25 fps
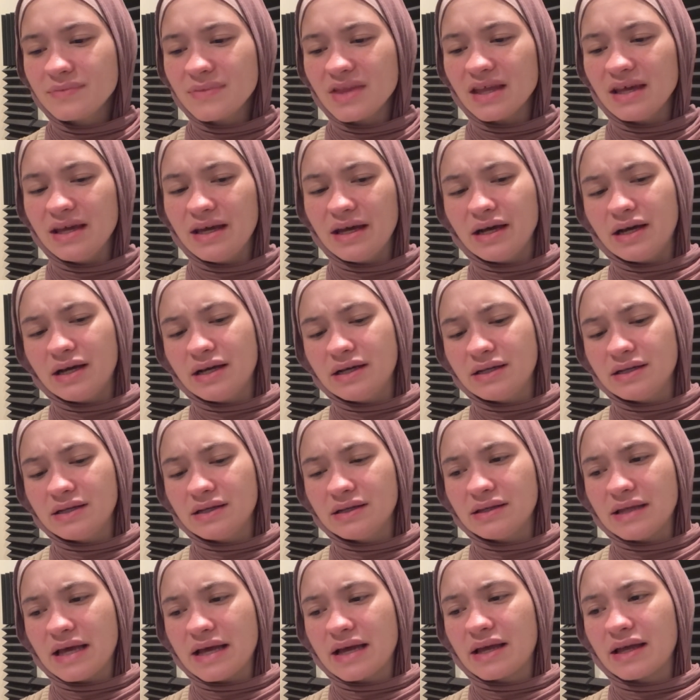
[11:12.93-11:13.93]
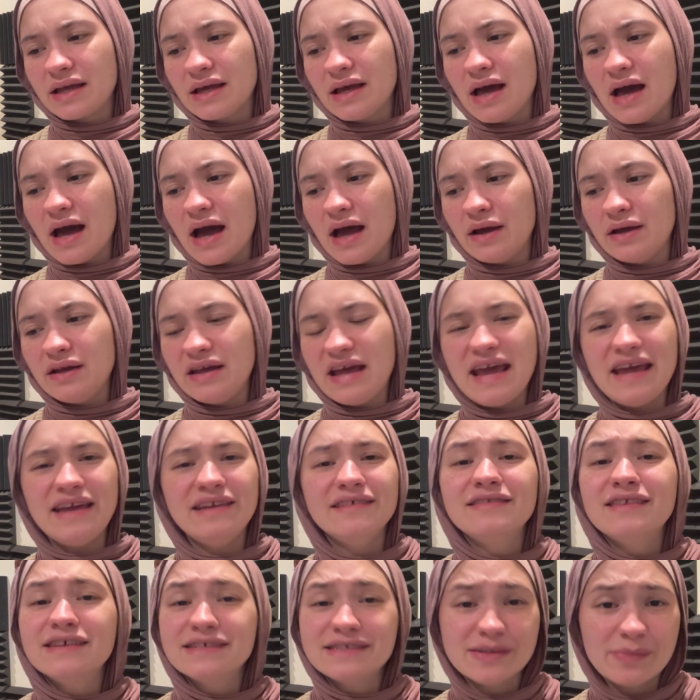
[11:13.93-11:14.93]
And like, I
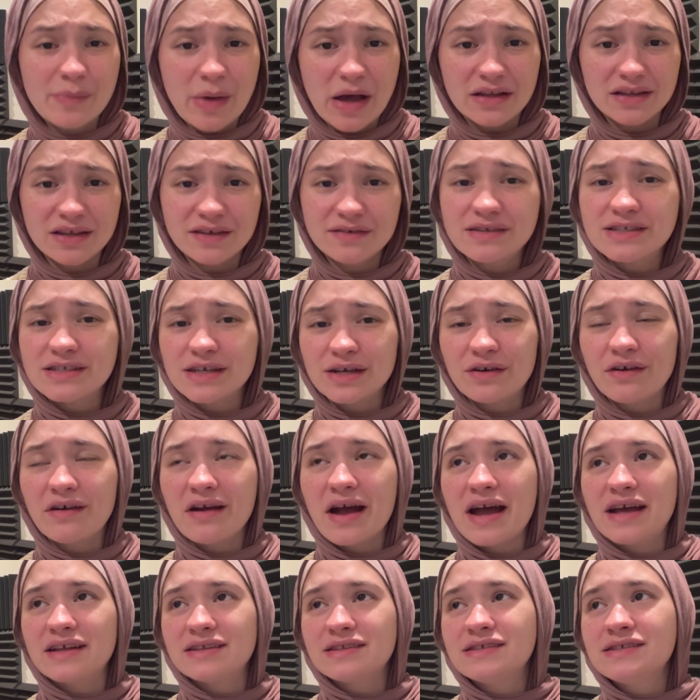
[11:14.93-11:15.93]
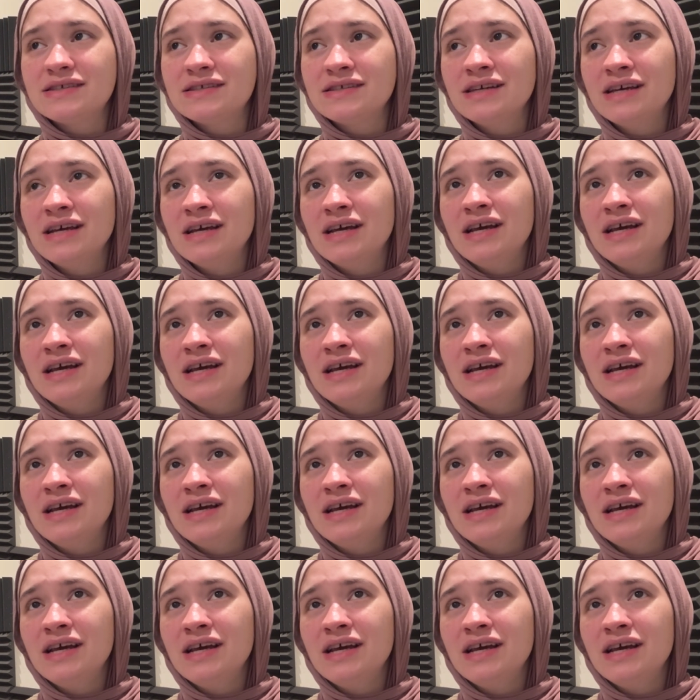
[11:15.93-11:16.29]
hated the smell of cigarettes.